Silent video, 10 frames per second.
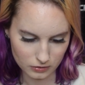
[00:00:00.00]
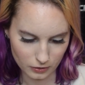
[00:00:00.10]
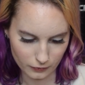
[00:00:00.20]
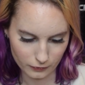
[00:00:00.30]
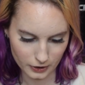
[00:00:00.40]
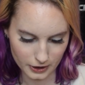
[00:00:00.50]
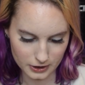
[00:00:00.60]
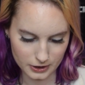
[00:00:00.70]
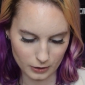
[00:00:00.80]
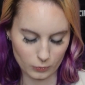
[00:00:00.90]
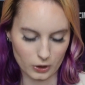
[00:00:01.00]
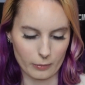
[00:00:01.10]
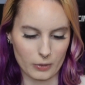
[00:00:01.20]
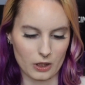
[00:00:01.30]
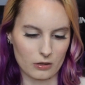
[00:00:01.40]
Hopefully this thing will
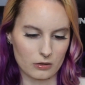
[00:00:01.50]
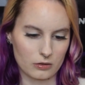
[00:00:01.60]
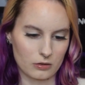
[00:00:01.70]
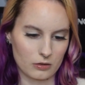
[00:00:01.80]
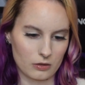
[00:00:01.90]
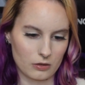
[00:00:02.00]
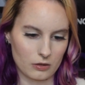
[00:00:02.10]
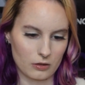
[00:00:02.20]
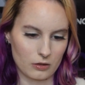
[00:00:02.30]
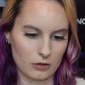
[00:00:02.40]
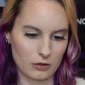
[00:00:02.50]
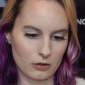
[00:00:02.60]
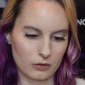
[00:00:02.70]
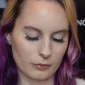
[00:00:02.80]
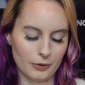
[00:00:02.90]
let me.
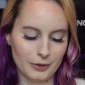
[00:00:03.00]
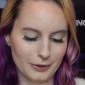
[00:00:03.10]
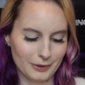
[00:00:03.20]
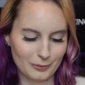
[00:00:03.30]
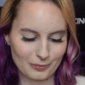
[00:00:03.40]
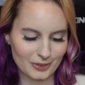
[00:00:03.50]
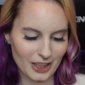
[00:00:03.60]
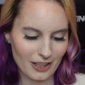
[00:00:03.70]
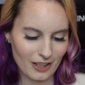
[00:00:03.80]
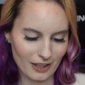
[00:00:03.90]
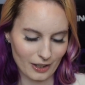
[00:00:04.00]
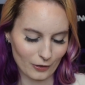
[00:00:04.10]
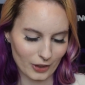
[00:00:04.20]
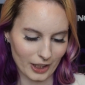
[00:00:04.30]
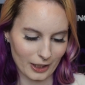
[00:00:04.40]
I
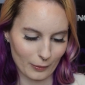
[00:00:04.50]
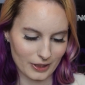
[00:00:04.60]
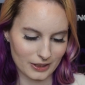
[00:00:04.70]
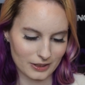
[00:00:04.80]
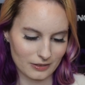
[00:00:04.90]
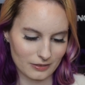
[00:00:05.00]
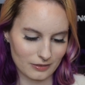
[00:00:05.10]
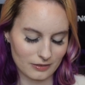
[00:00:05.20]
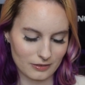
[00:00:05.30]
really hate how it doesn't.